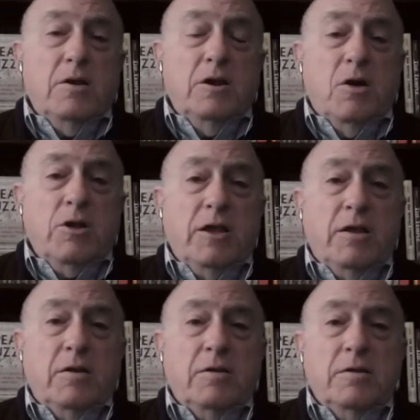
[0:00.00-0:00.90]

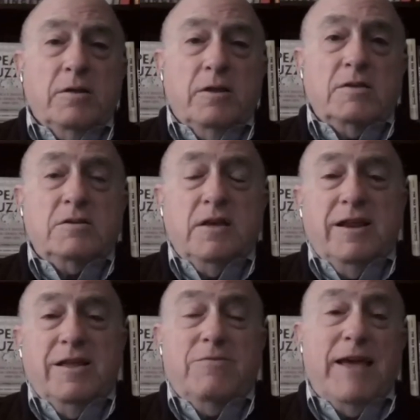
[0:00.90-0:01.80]
noting this
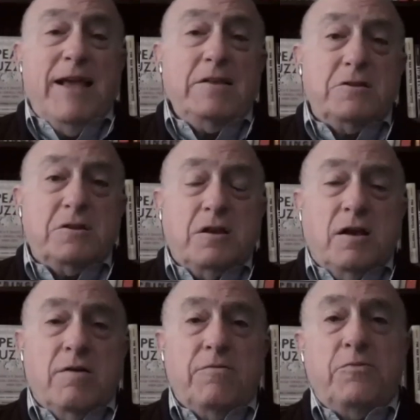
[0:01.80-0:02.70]
in advance
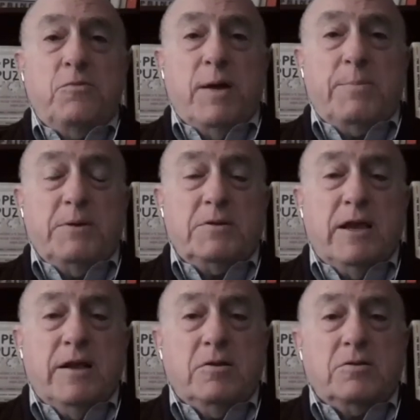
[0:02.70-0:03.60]
of weapons
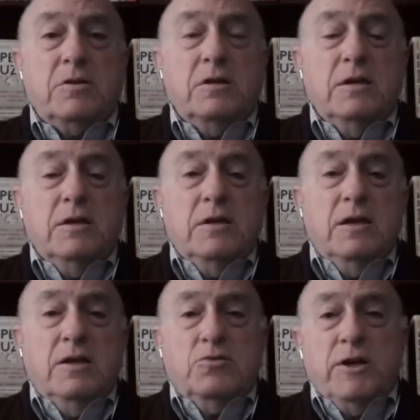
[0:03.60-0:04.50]
sales
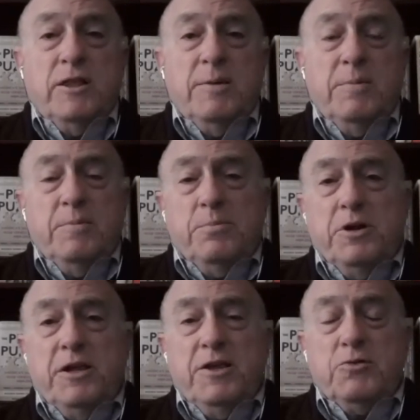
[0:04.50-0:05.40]
is really
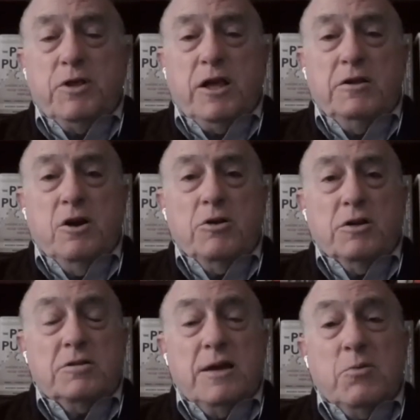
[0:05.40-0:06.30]
putting Israel on
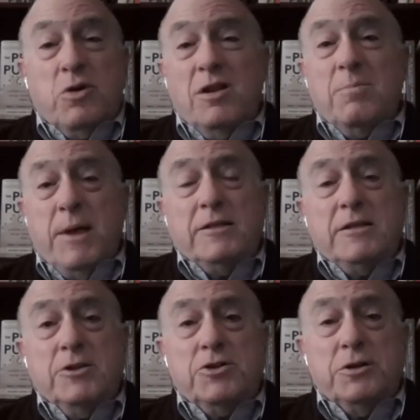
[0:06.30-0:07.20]
notice that we're going to pay
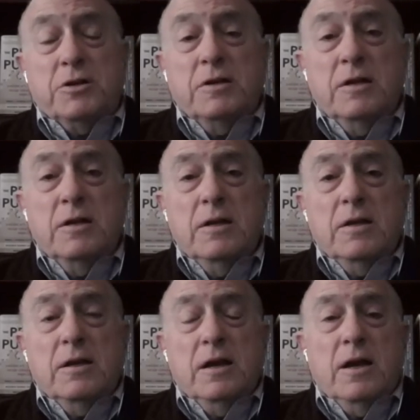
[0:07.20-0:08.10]
attention.
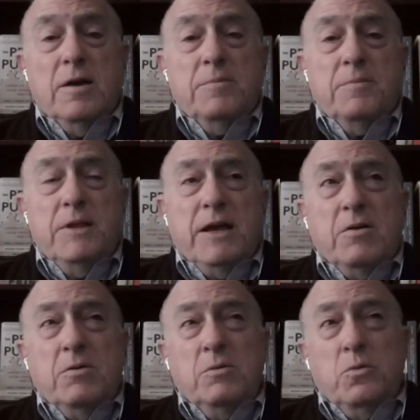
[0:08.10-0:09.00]

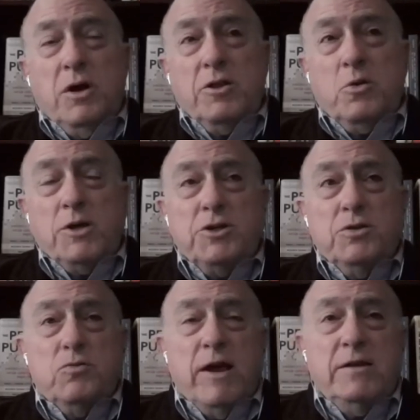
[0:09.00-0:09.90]
Now, one of the
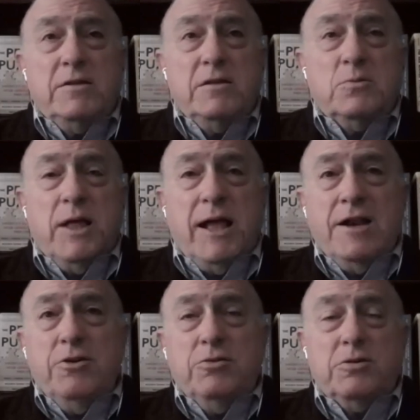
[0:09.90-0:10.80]
questions raised is, well,
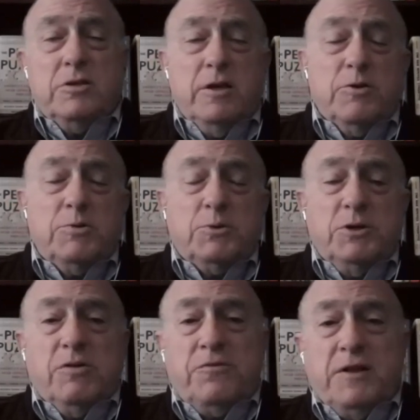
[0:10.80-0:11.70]
how do you distinguish
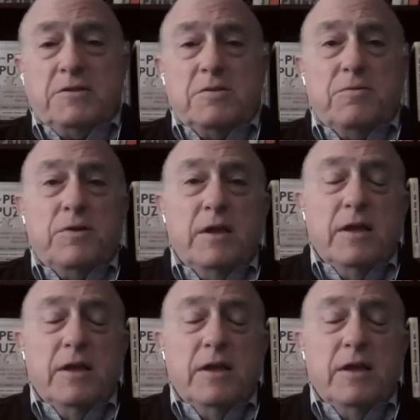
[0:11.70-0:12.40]
between offensive